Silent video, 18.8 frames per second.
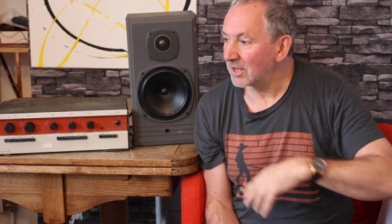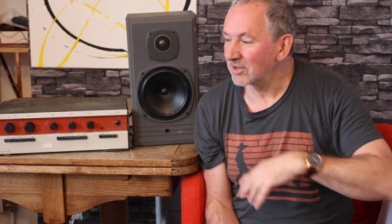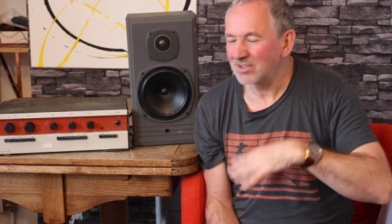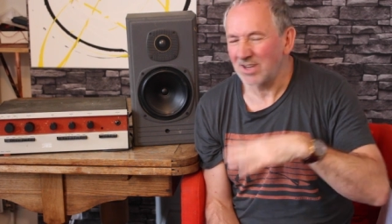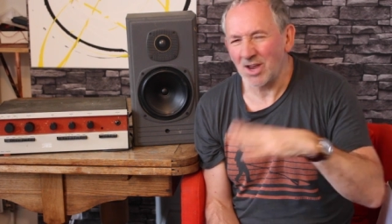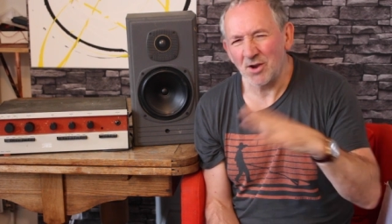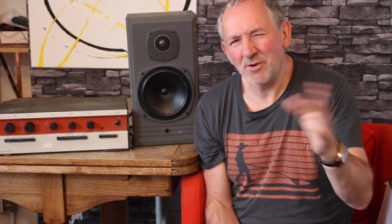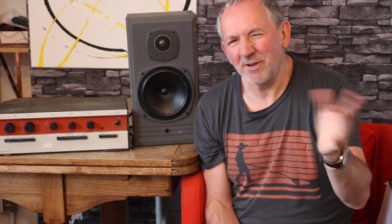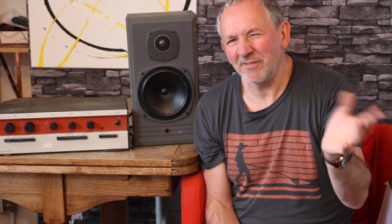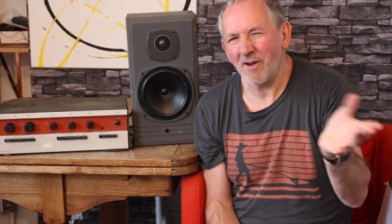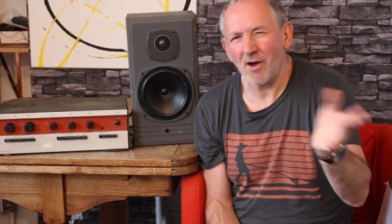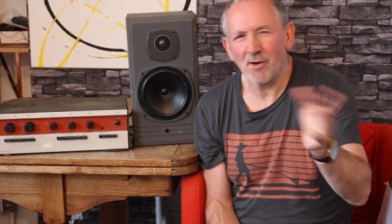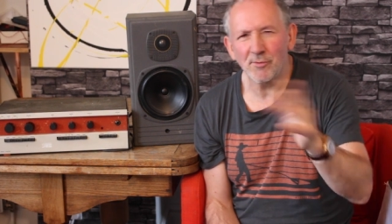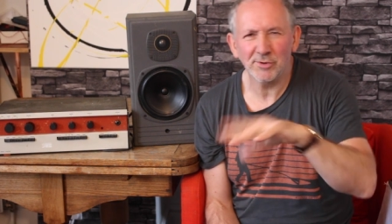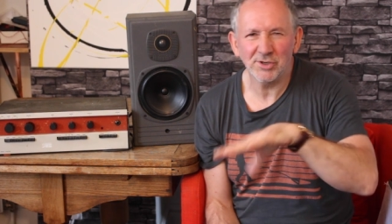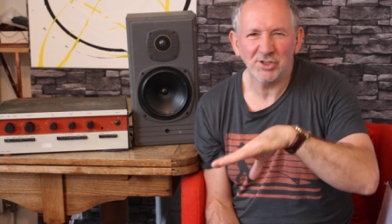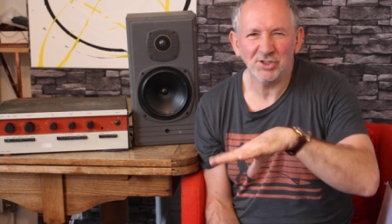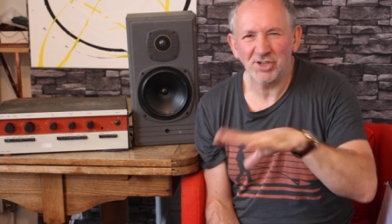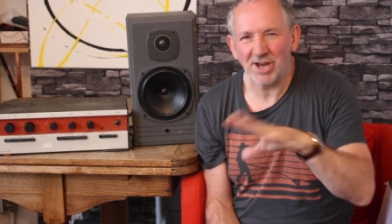So if I
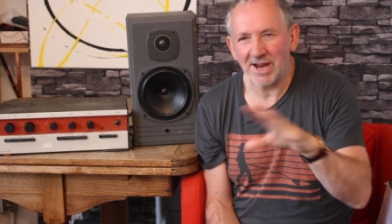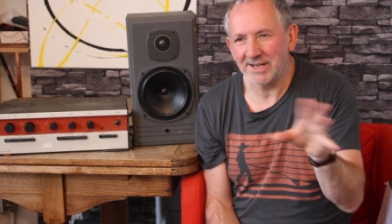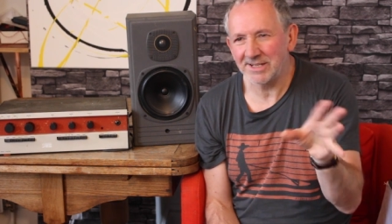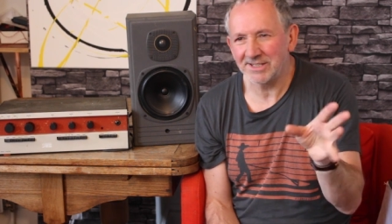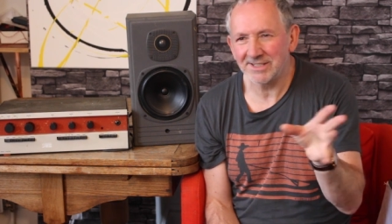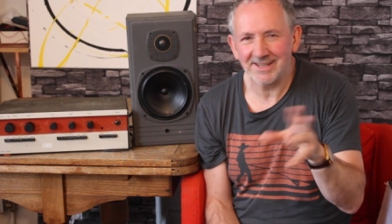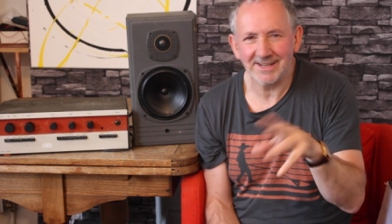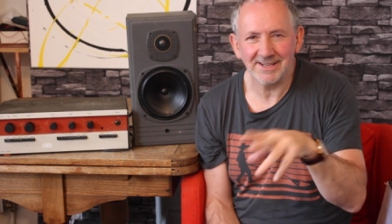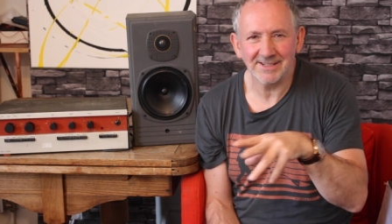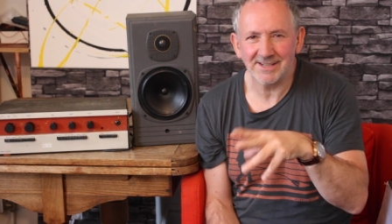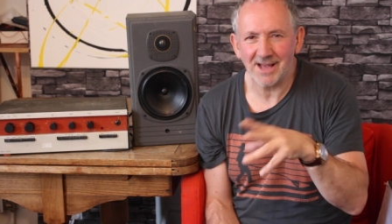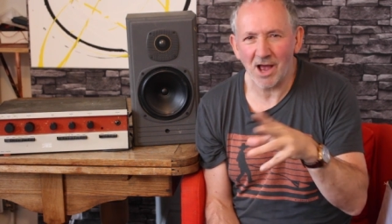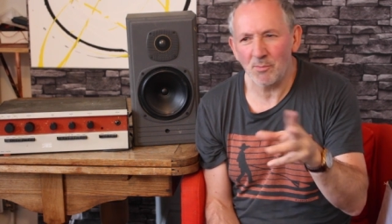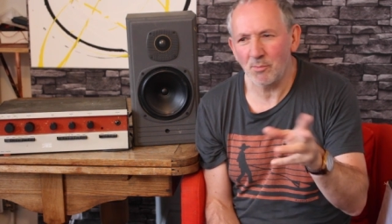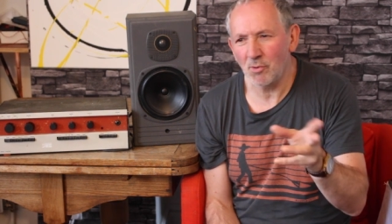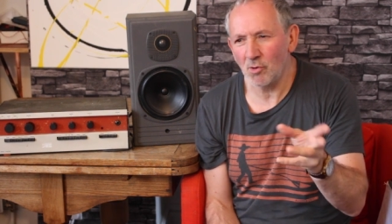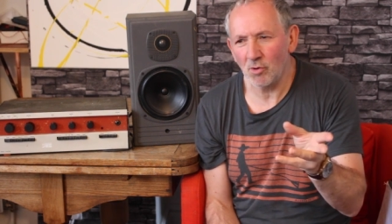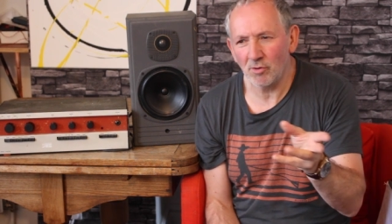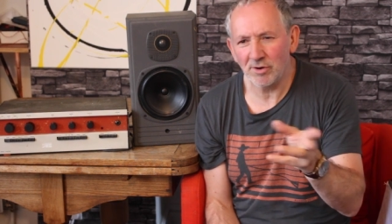want to change things
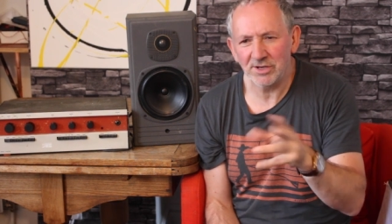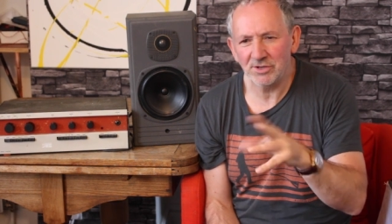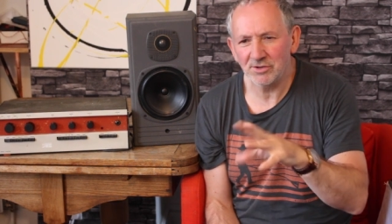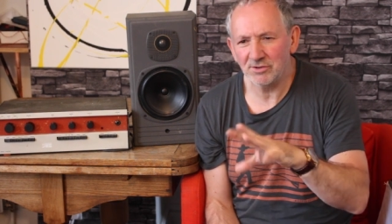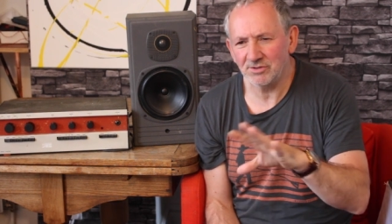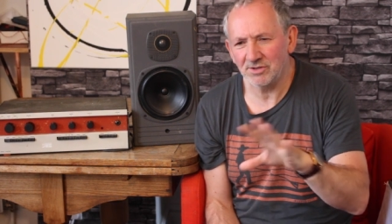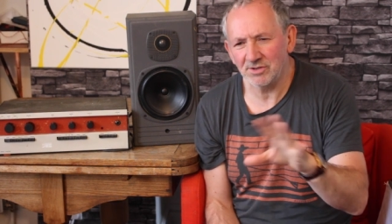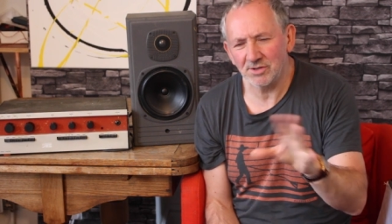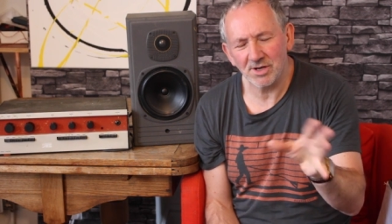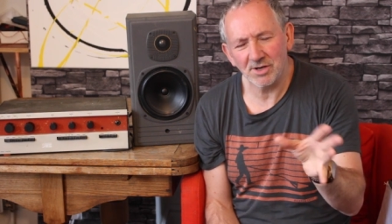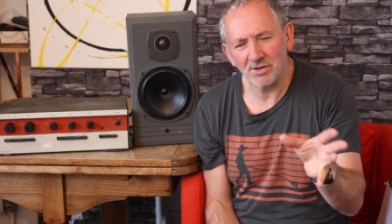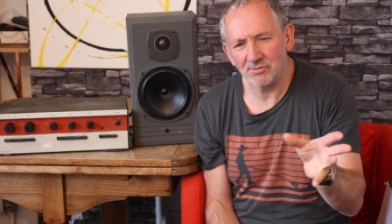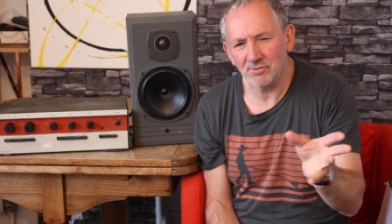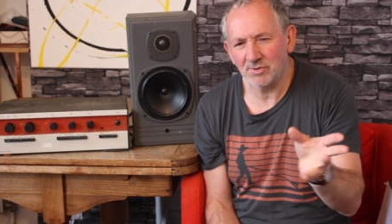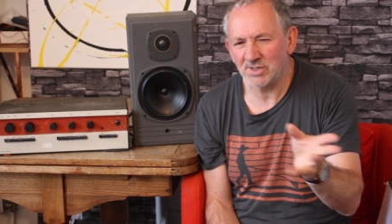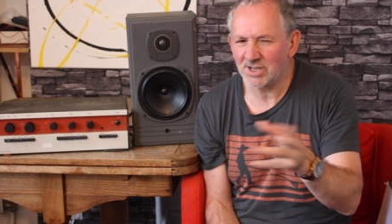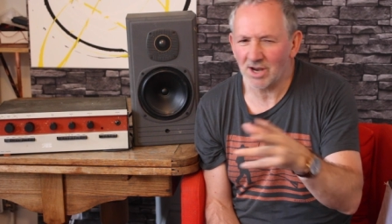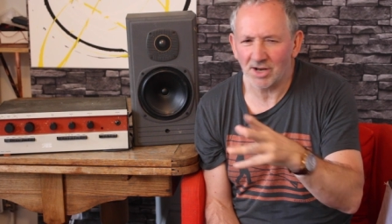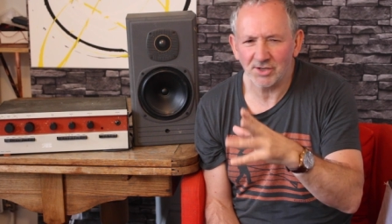up or, in, you know,
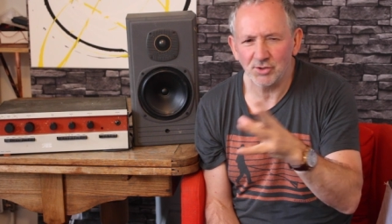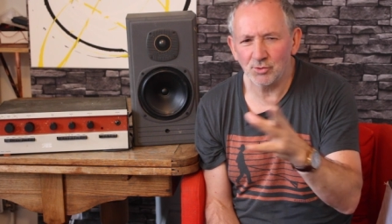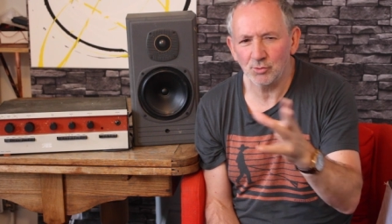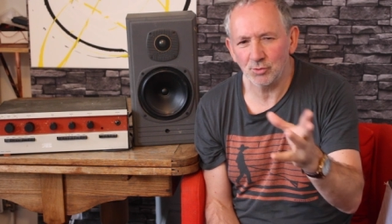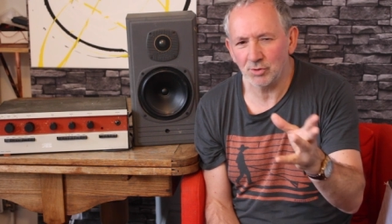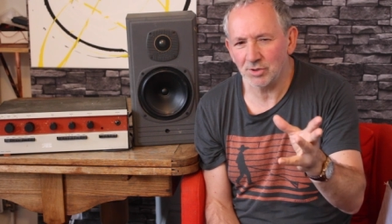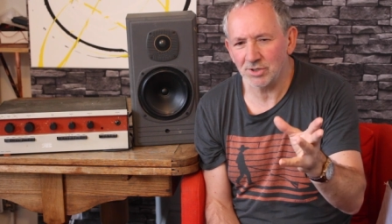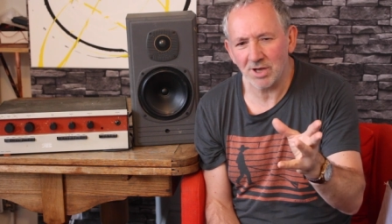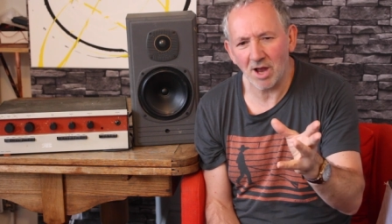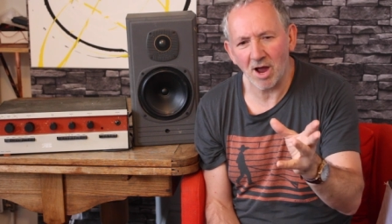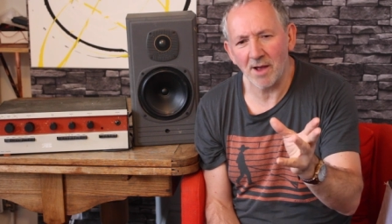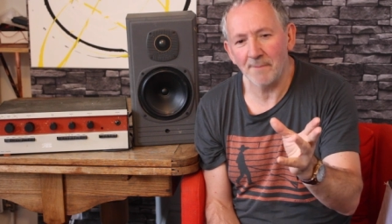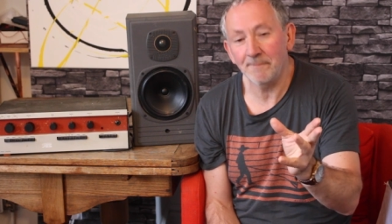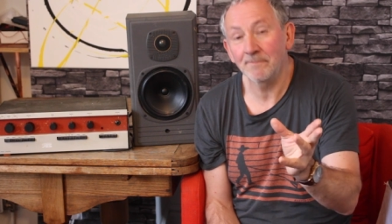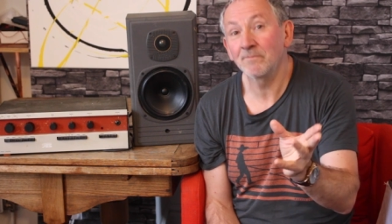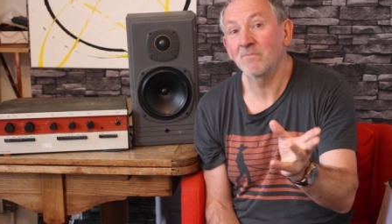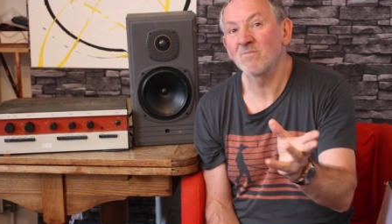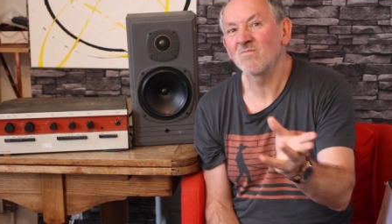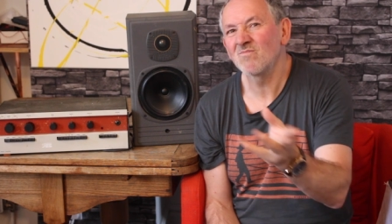which I do all the
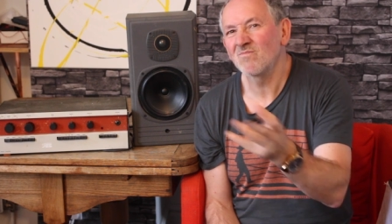time,